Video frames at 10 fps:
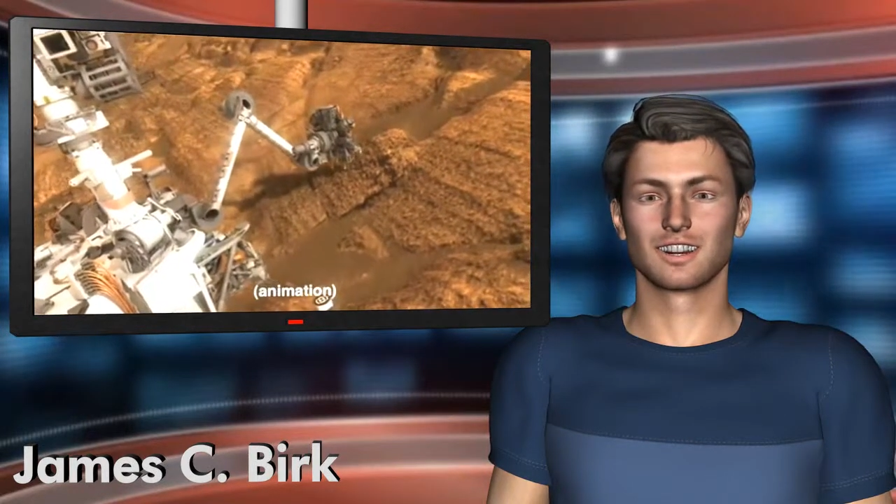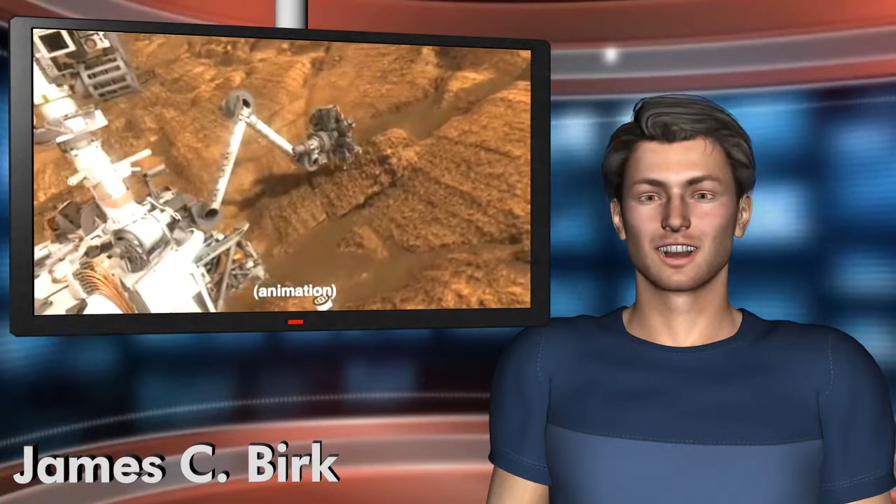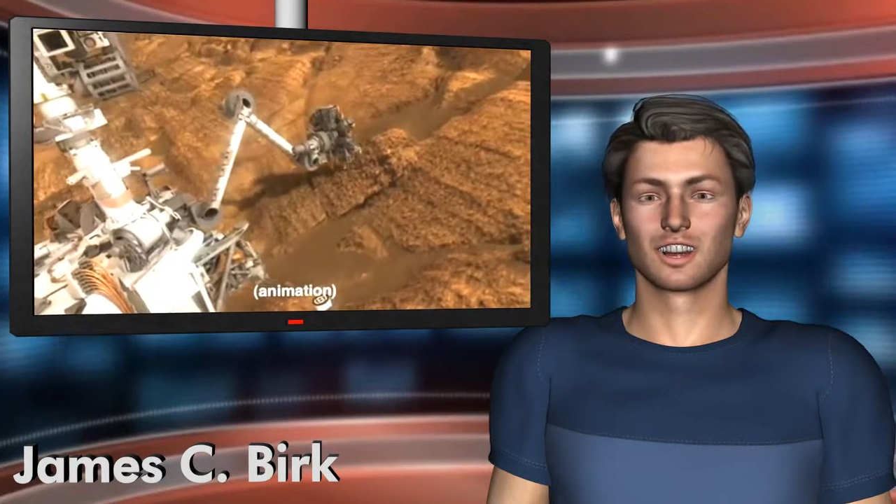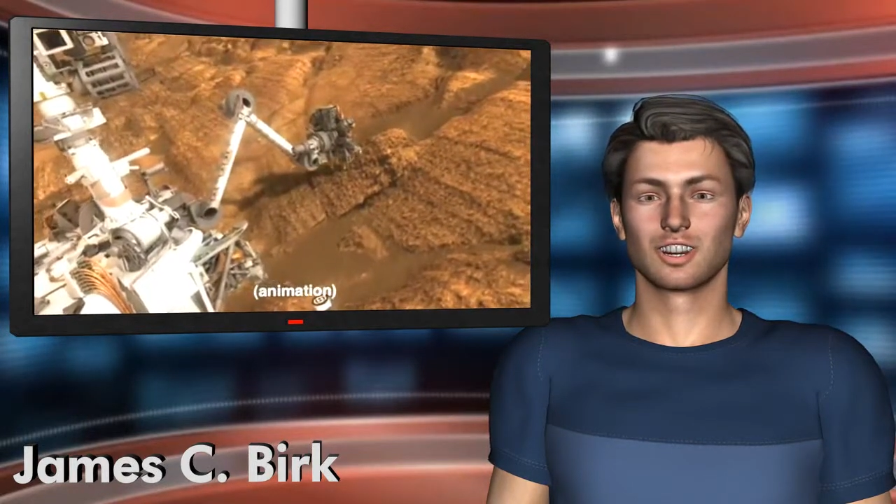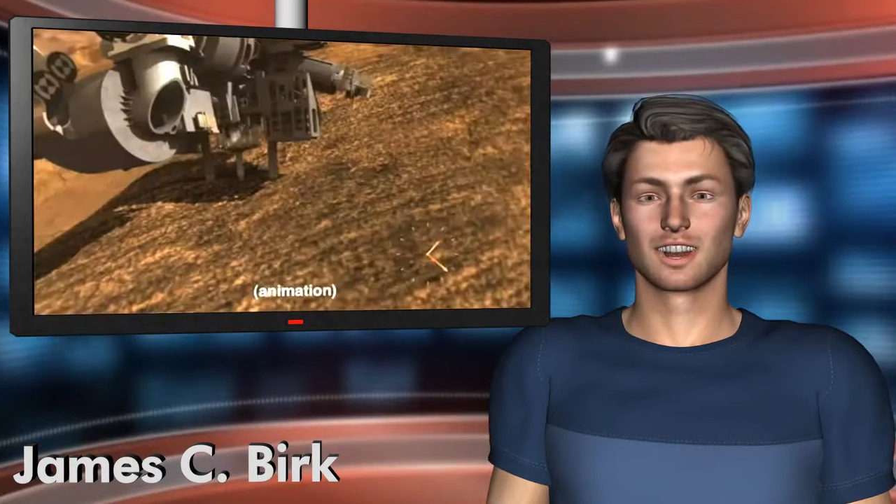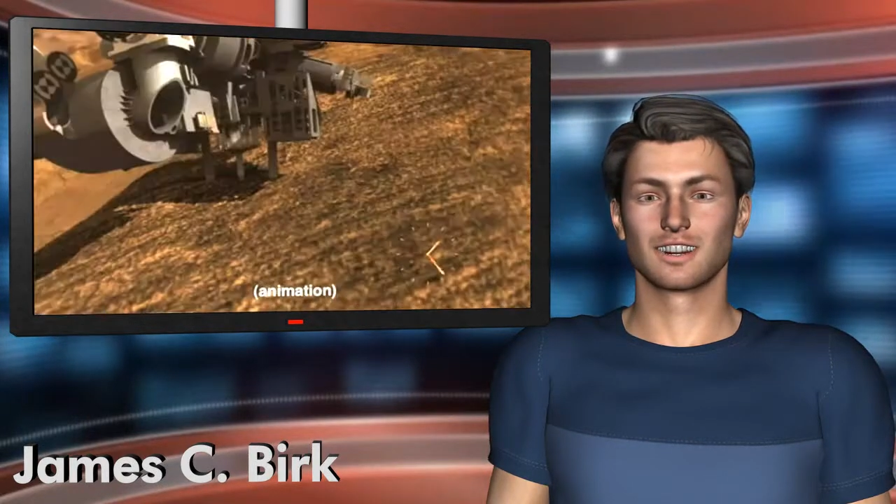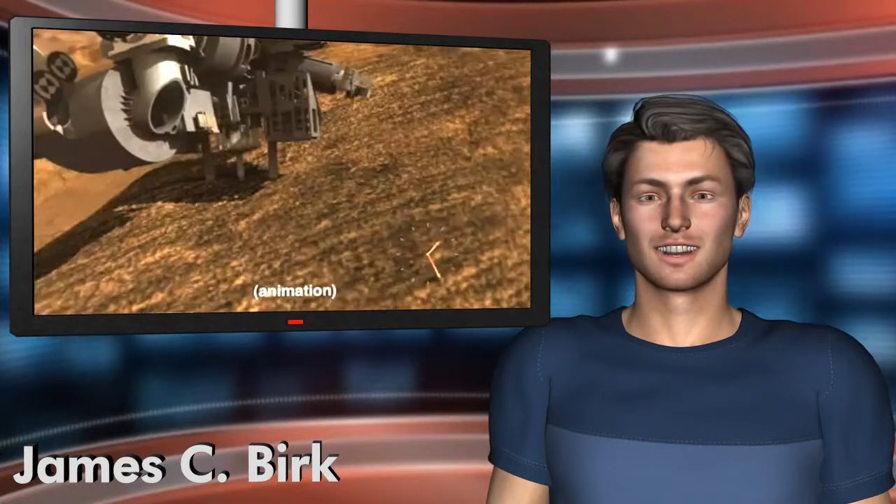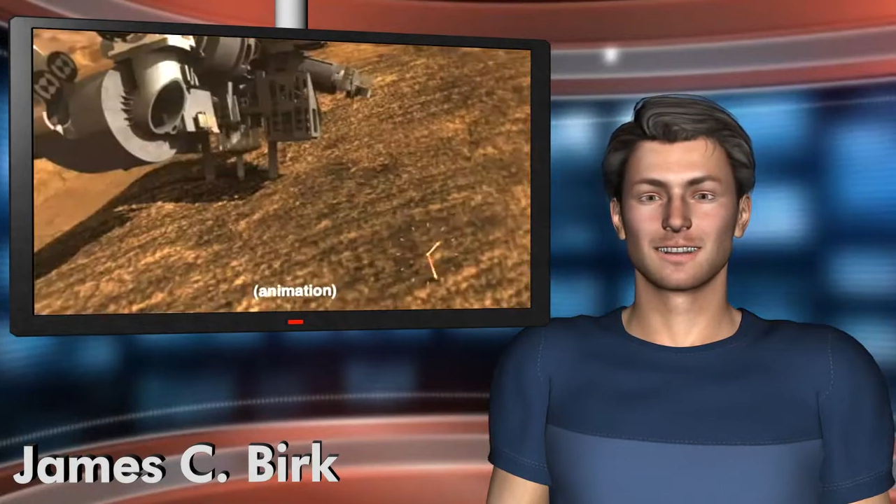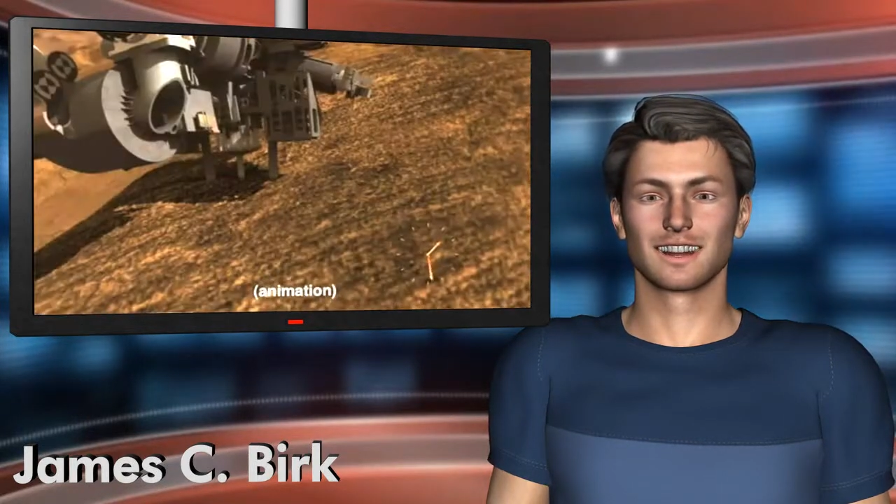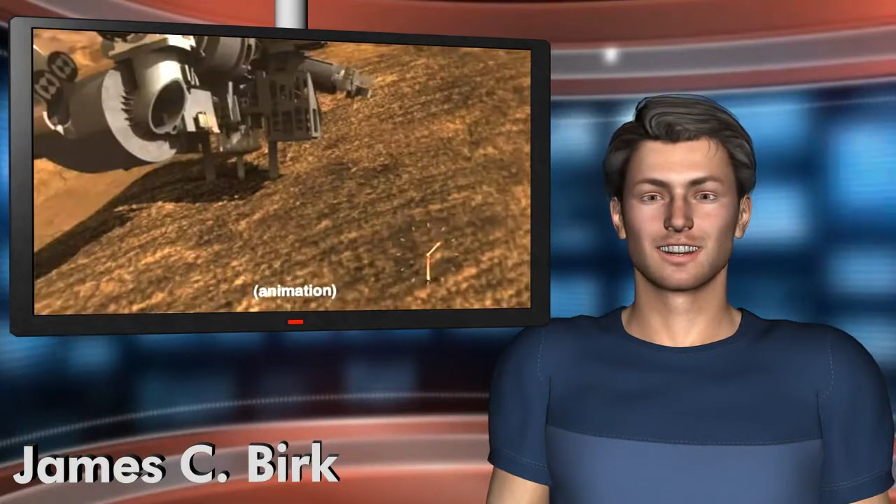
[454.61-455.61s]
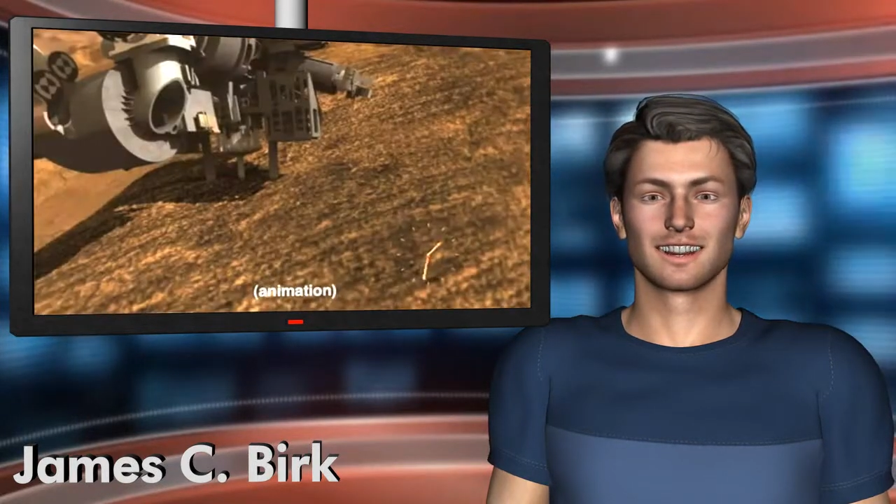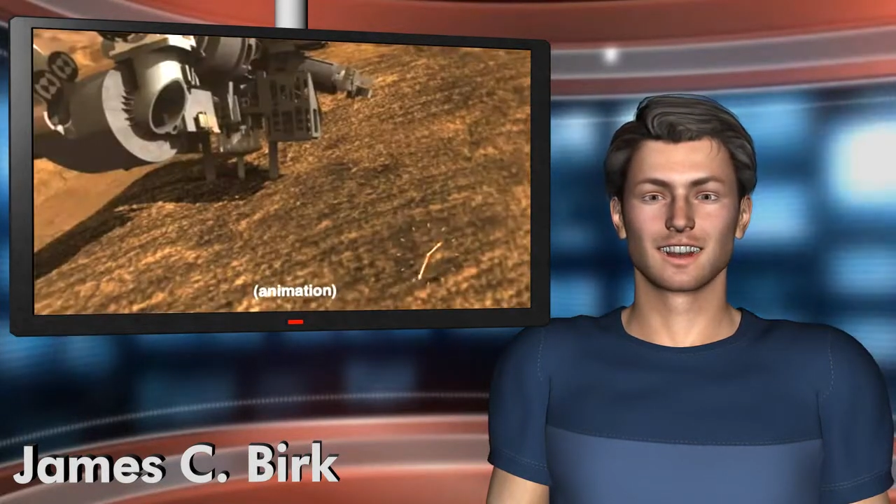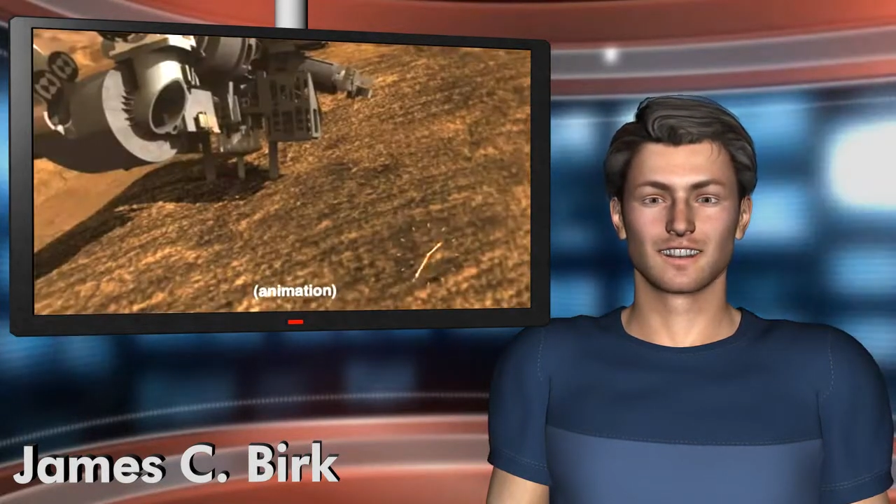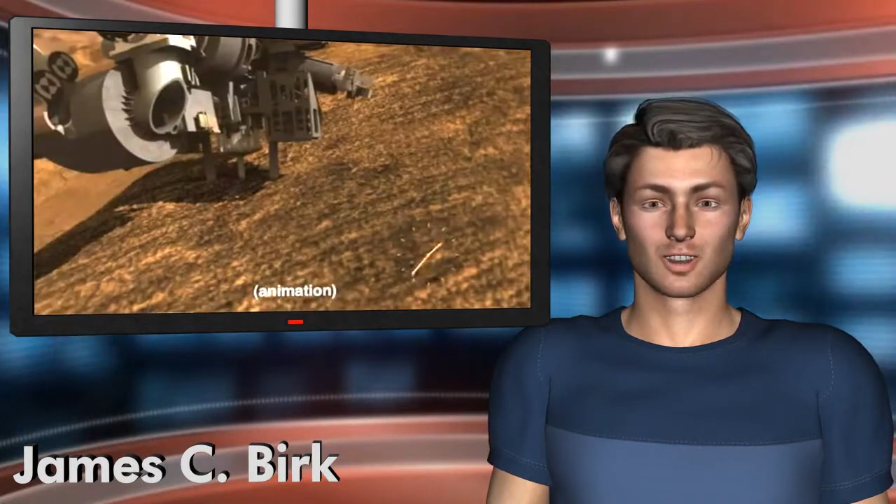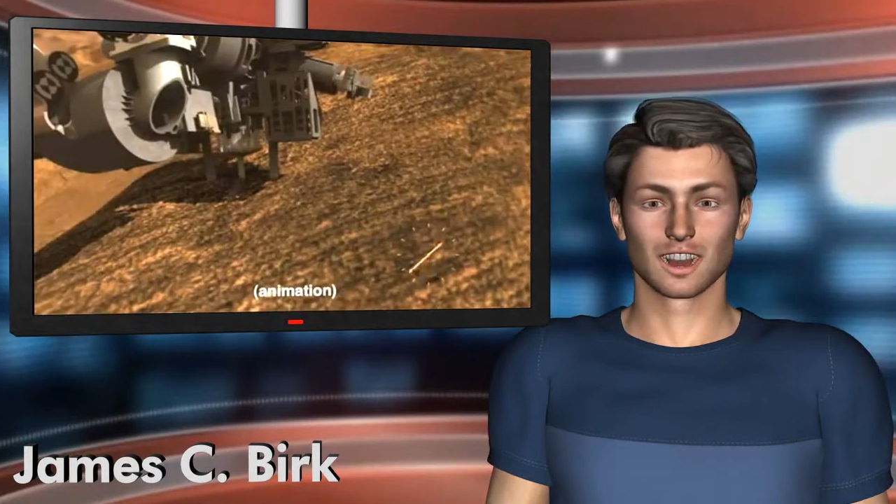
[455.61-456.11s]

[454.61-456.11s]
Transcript: the structure and chemistry of the